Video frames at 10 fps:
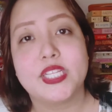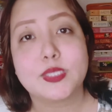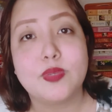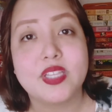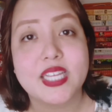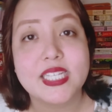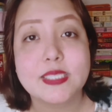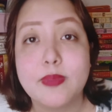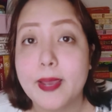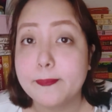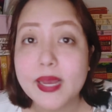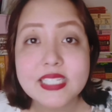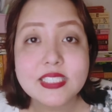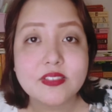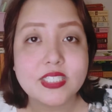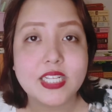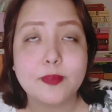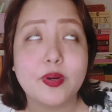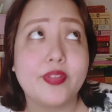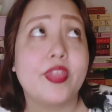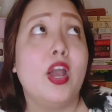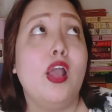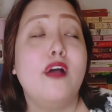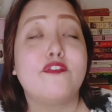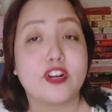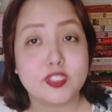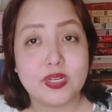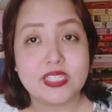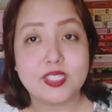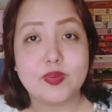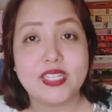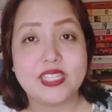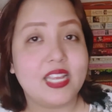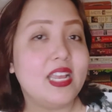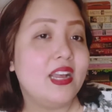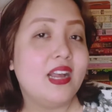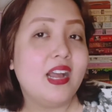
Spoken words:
this month is my best reading month for 2020.